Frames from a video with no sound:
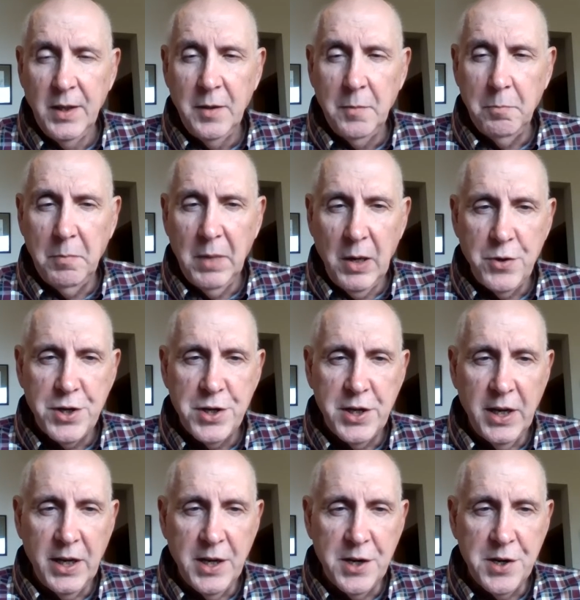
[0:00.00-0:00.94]
Mounce
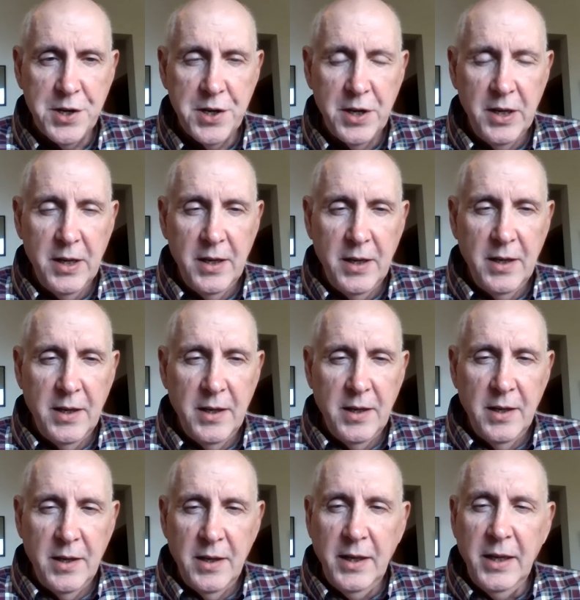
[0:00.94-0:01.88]
says
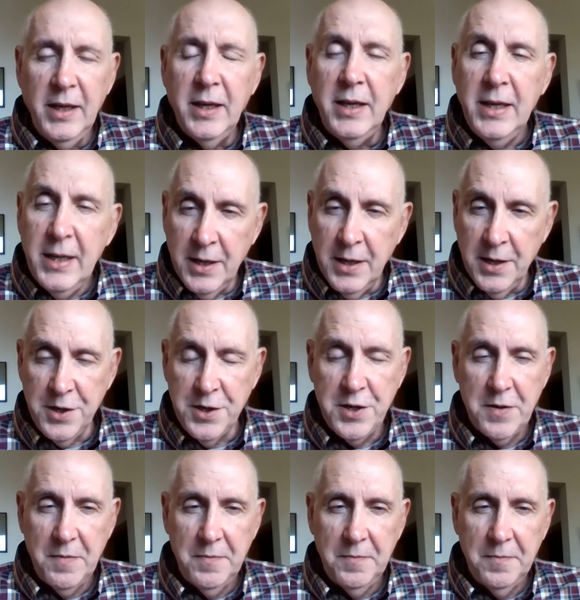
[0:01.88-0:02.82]
it
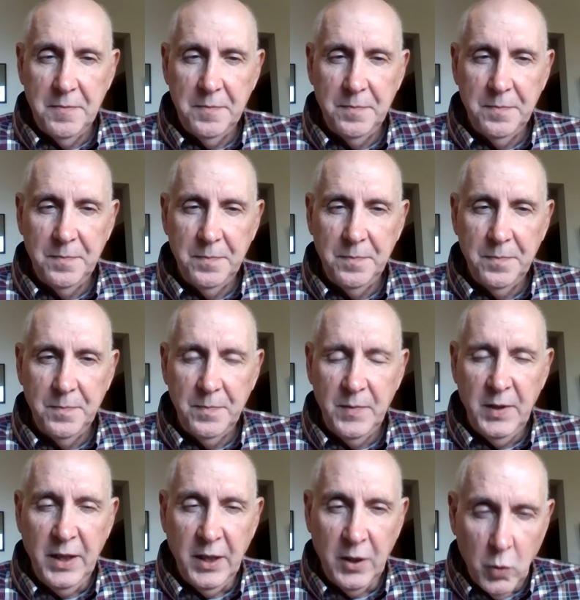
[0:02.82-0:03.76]
is,
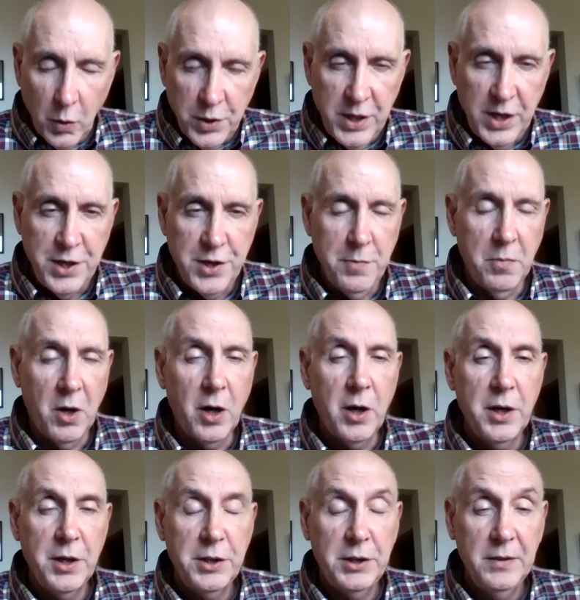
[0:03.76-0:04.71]
in quotation
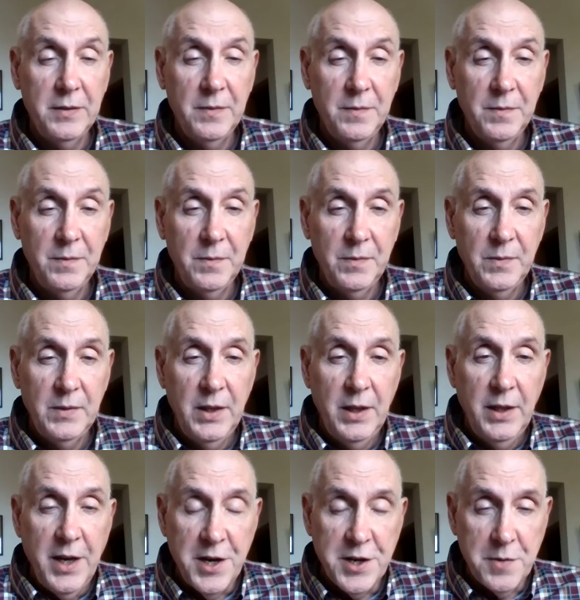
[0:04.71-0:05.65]
marks,
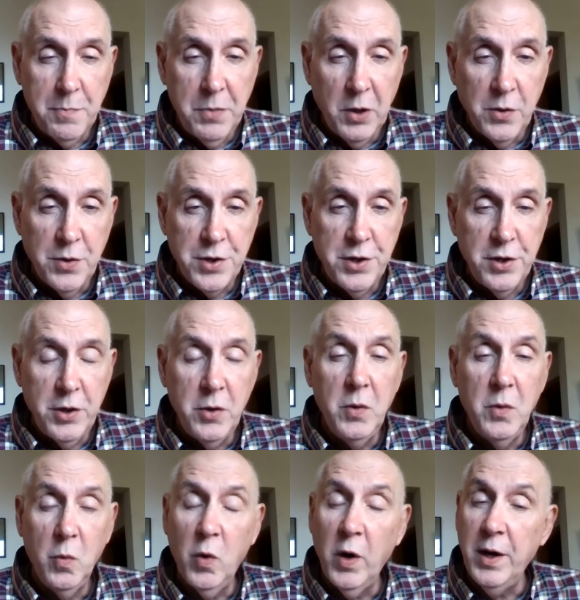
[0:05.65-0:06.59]
as opposed
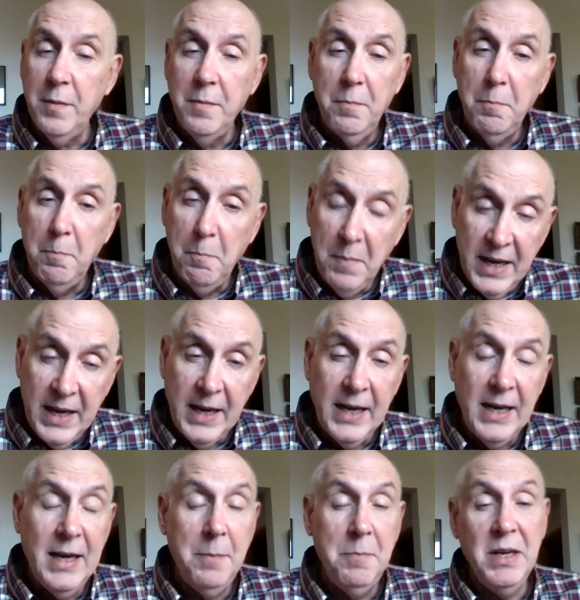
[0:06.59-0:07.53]
to what
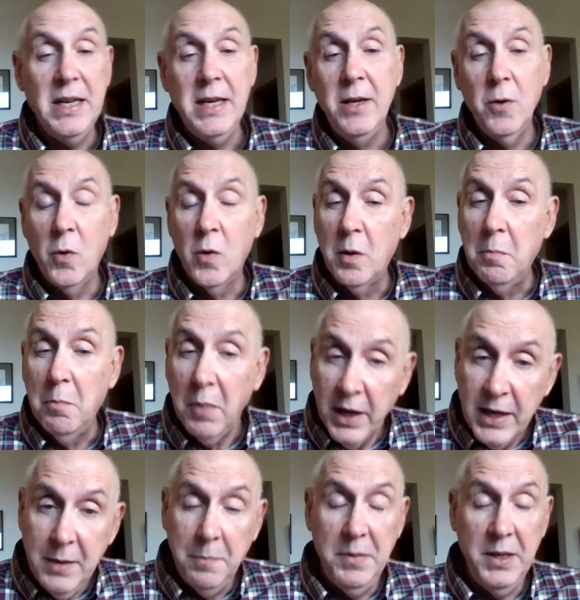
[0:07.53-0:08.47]
may be or
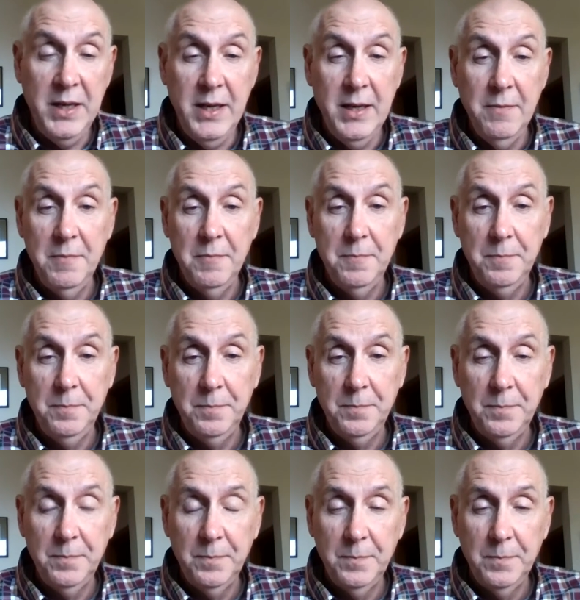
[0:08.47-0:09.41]
might be,
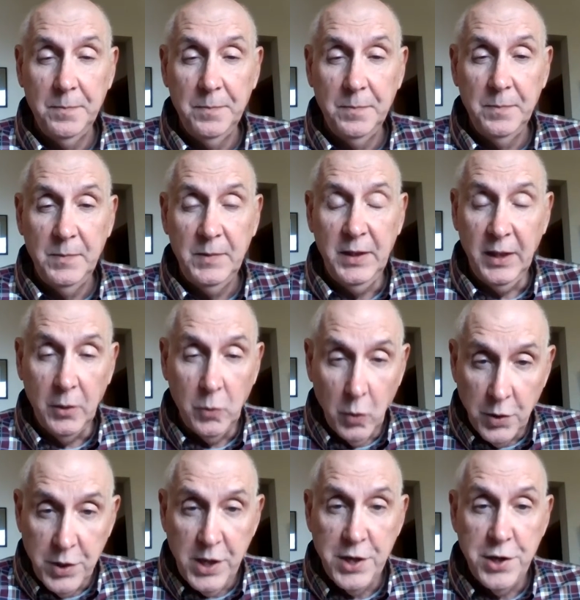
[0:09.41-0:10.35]
in
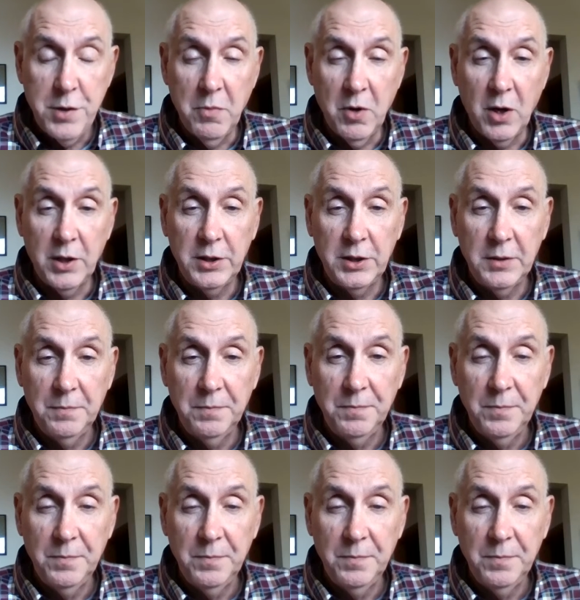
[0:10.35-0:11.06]
quotation marks.